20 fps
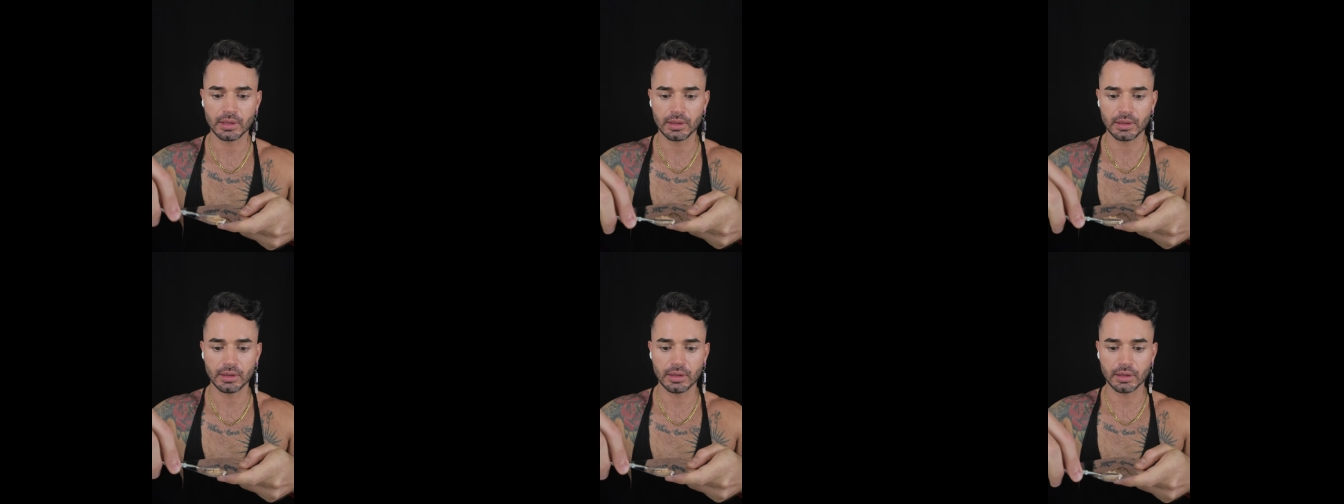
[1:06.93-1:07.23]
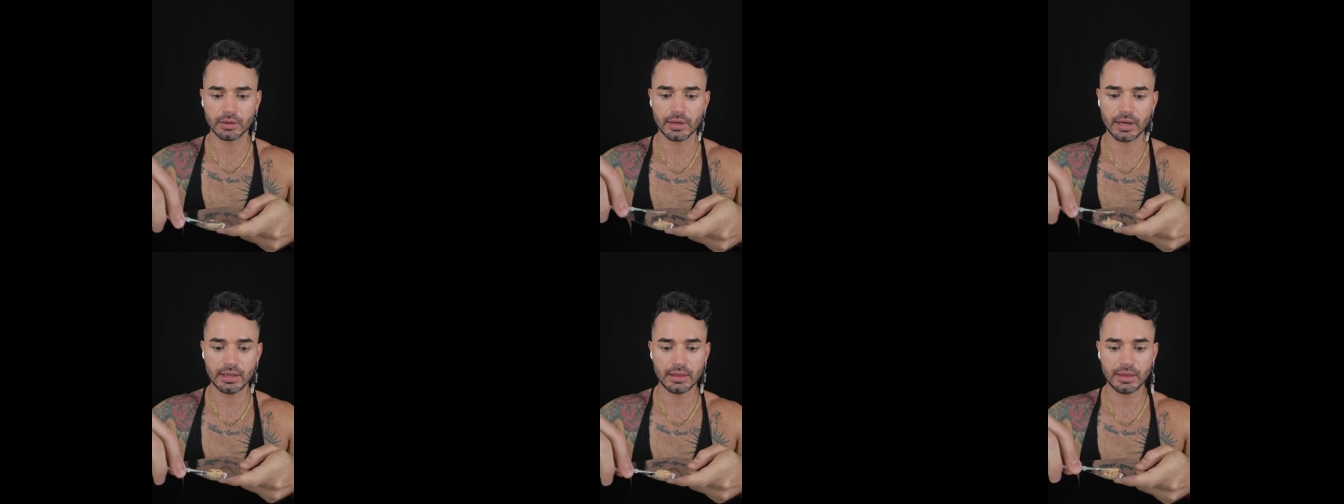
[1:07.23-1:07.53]
The
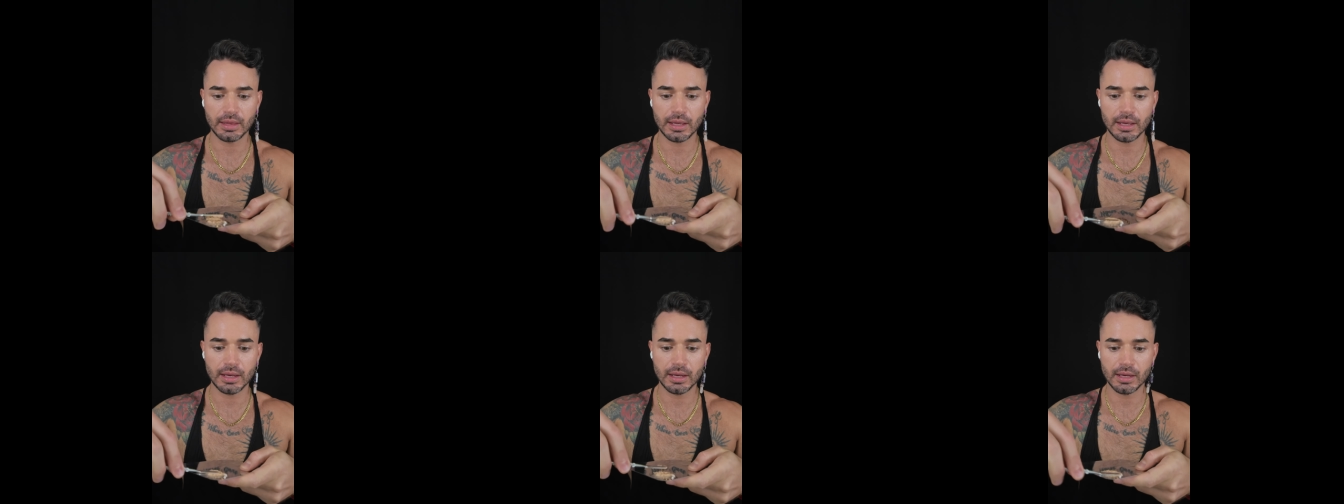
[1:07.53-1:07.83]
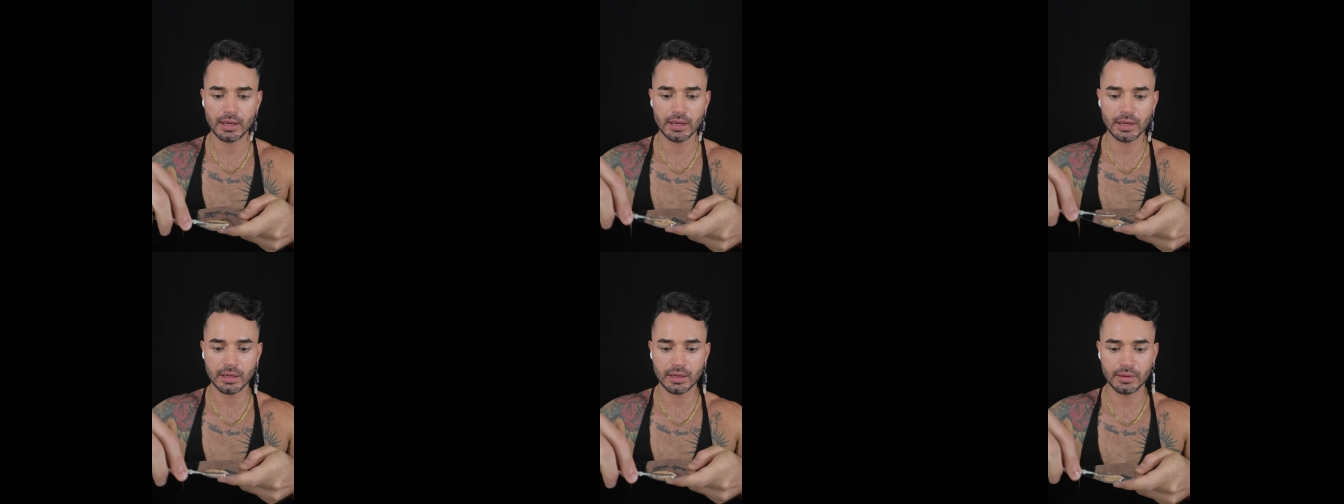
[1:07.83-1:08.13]
great
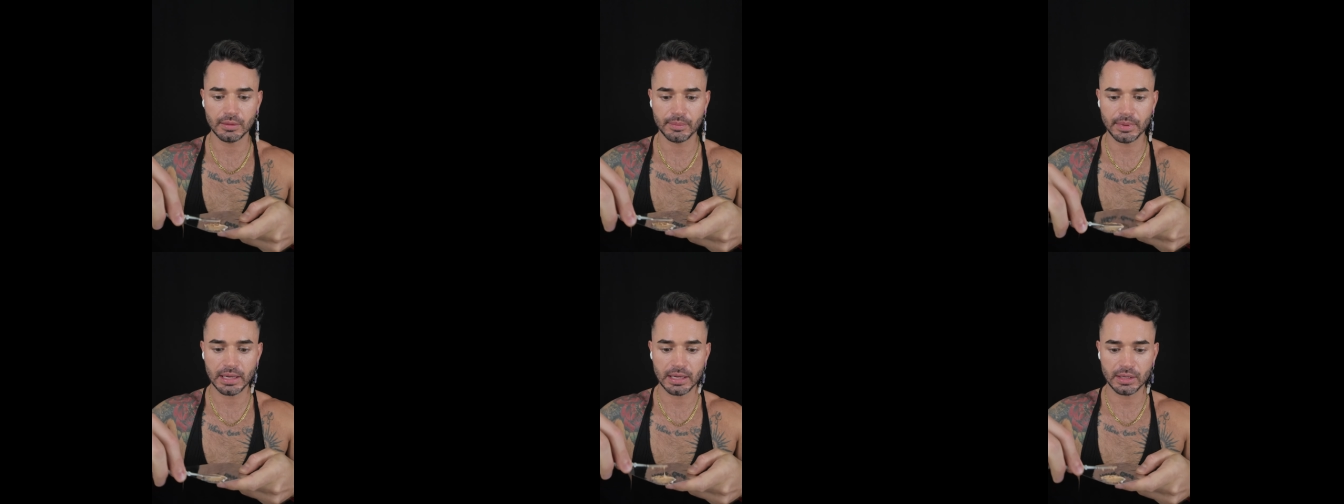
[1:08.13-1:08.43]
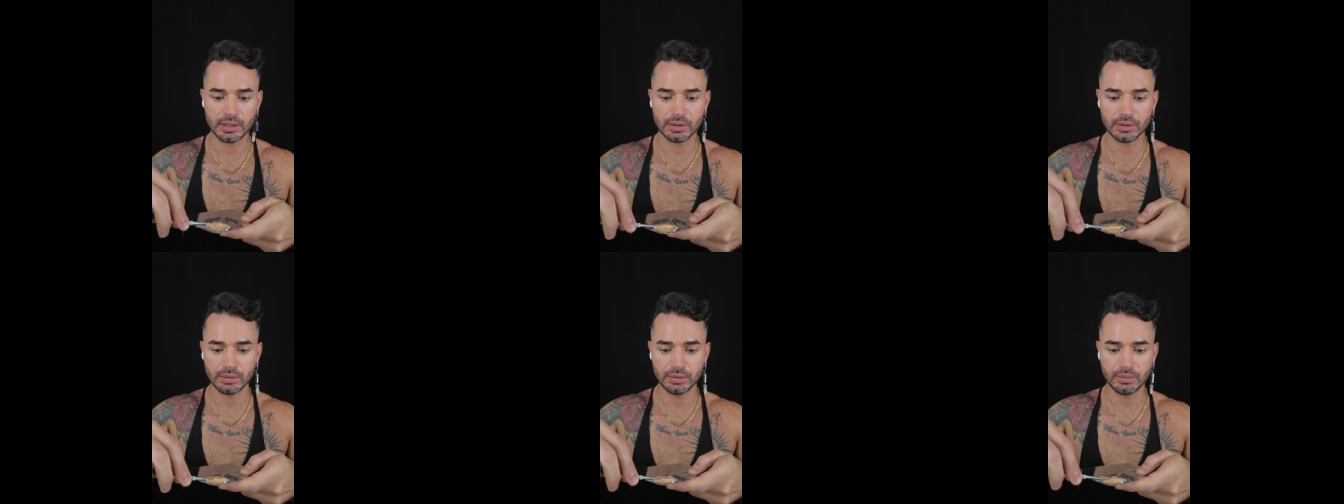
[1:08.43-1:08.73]
thing
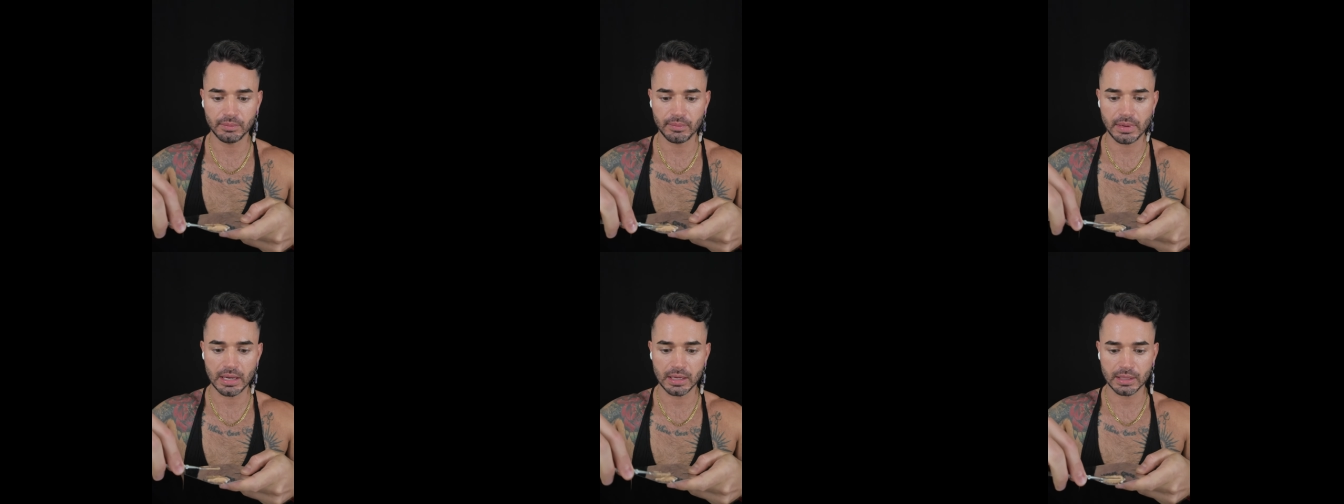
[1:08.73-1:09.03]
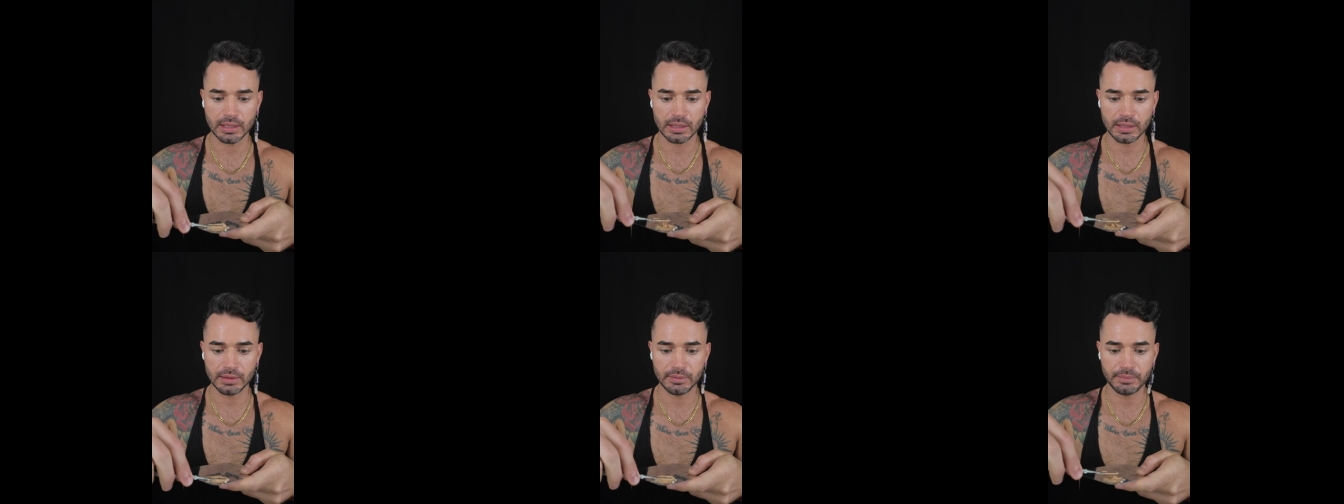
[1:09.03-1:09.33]
about
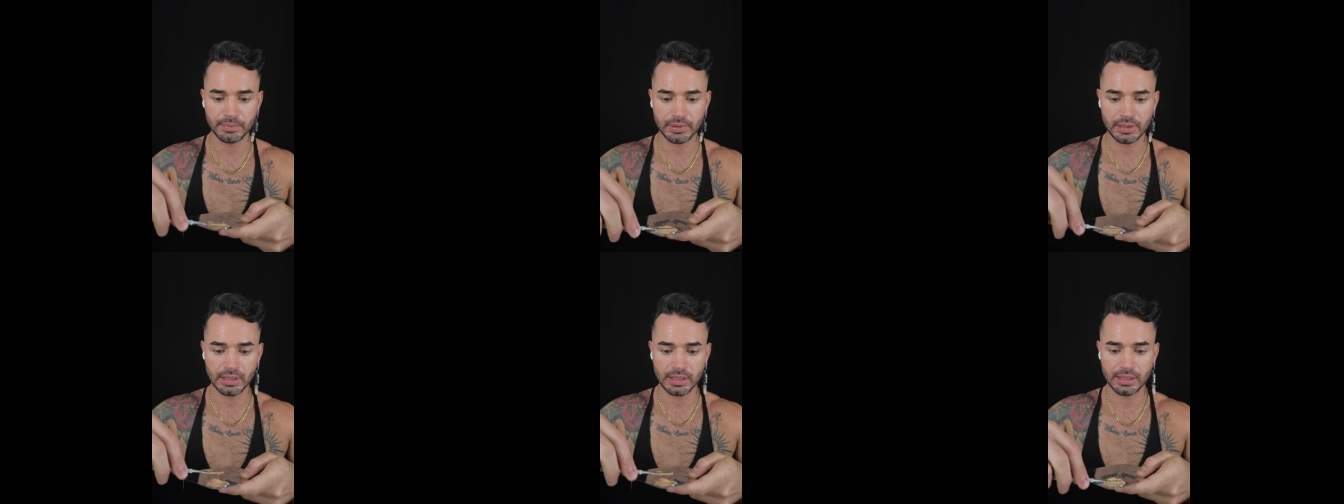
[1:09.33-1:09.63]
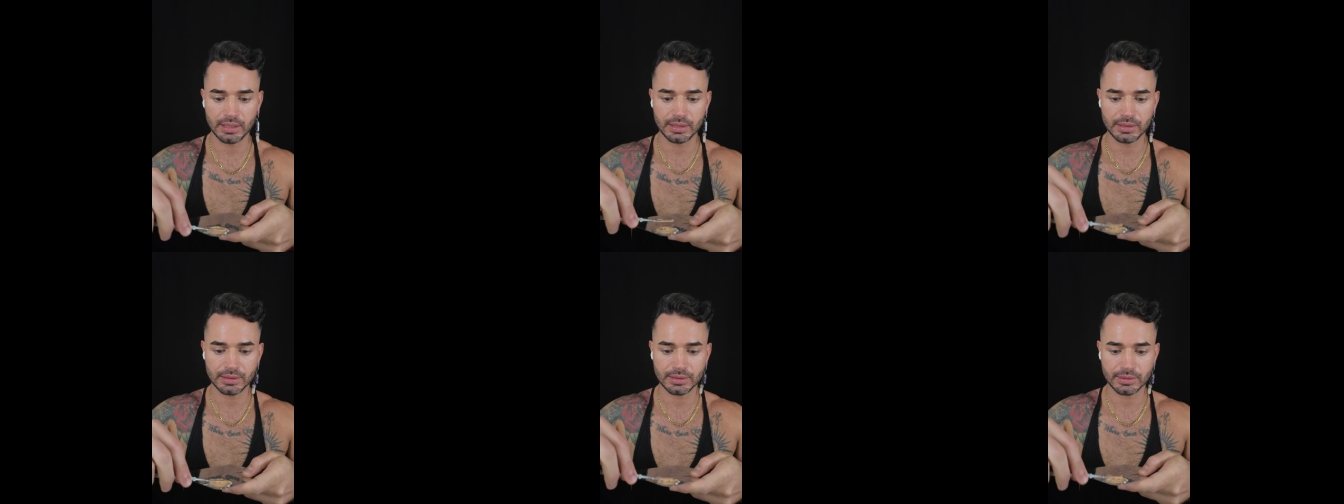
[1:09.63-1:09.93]
makeup
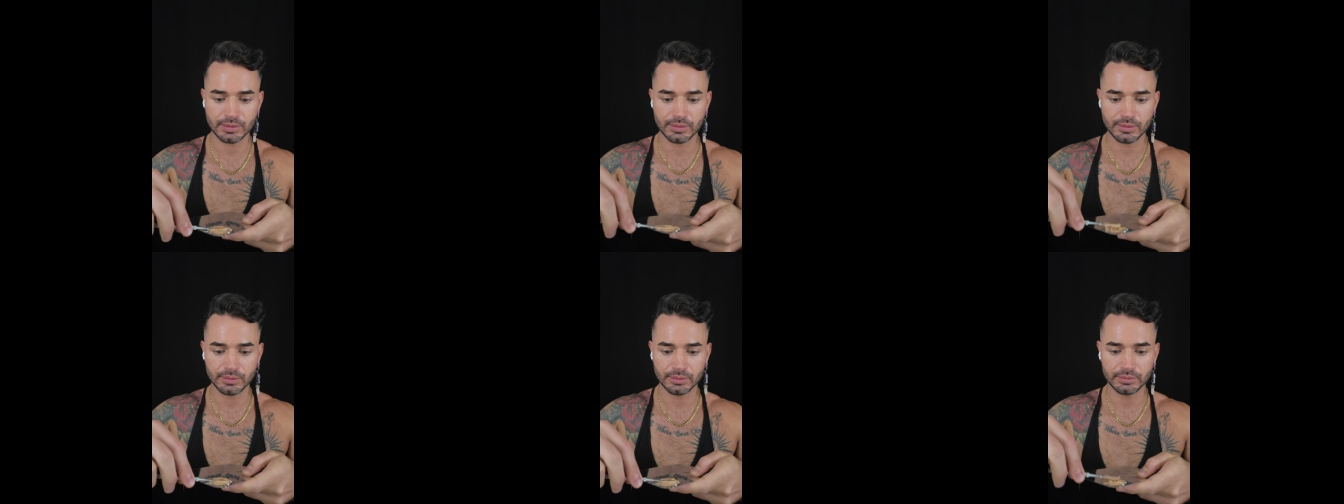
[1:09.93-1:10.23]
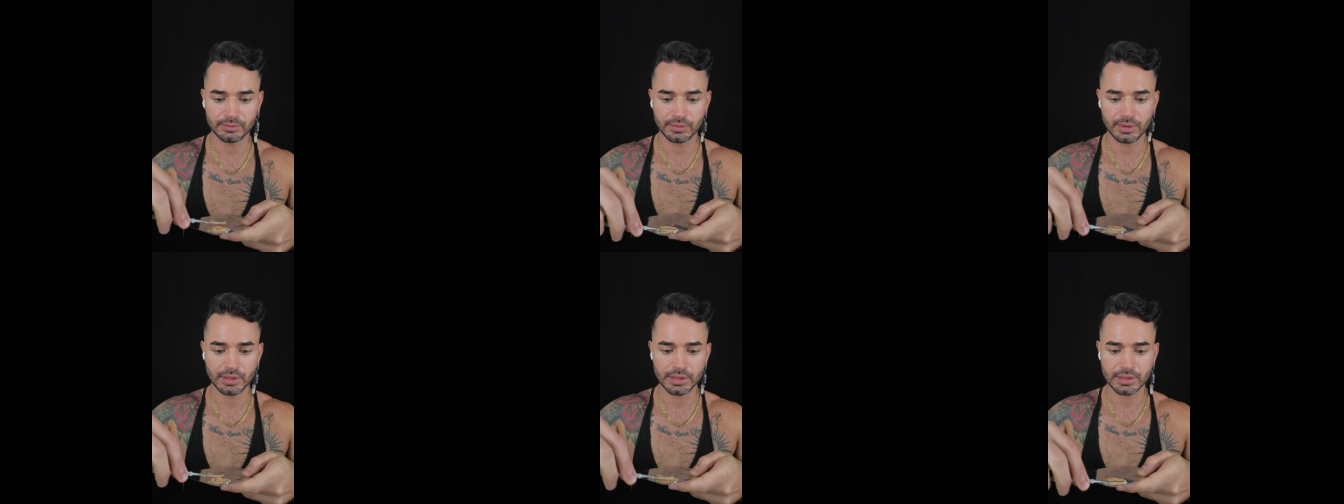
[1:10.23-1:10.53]
is
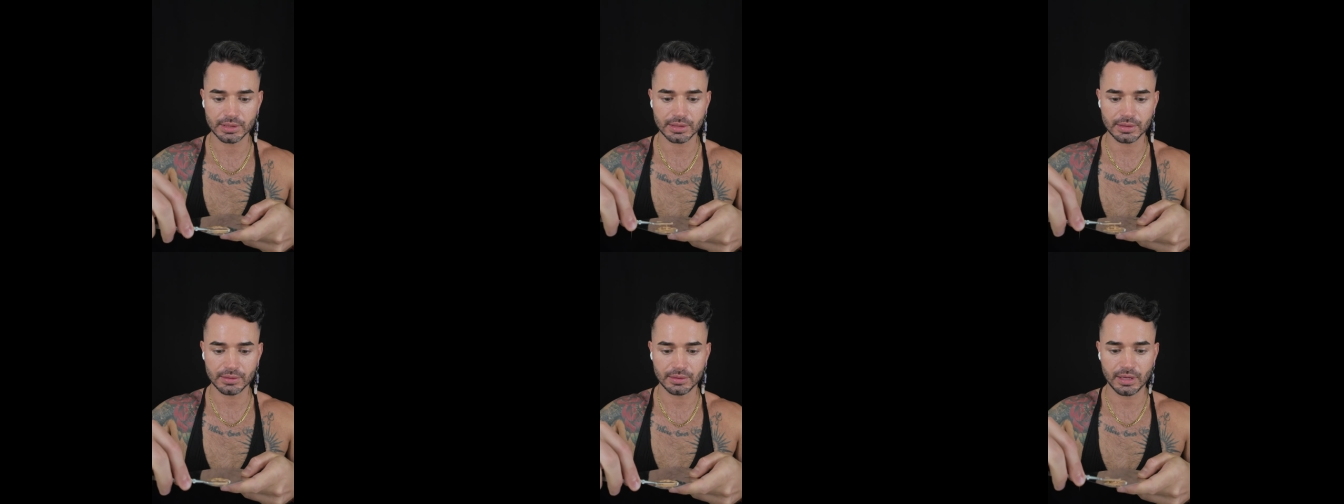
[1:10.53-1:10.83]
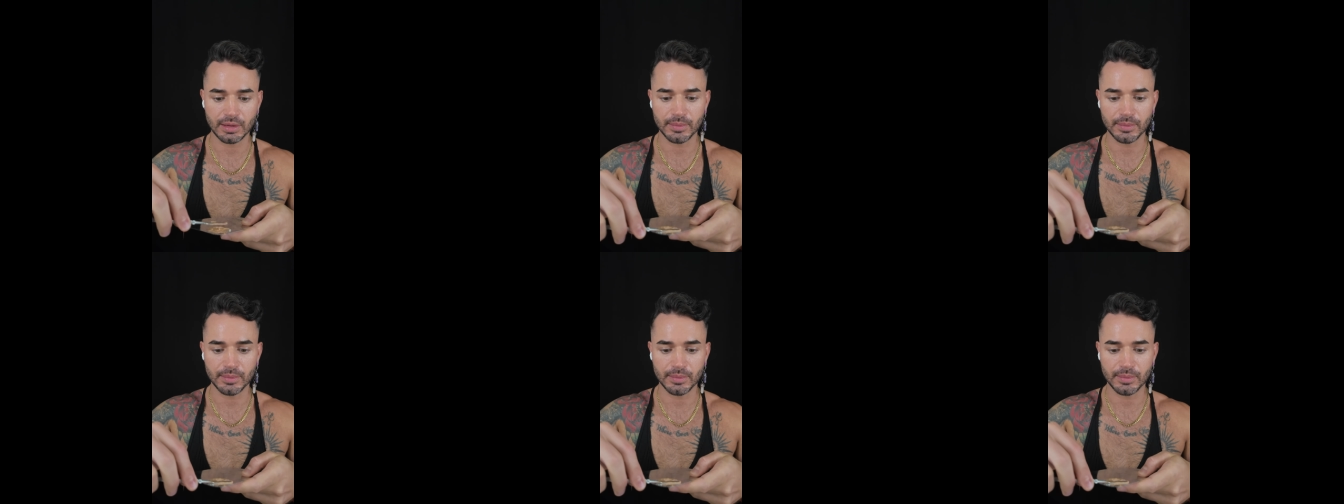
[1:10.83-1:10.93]
there's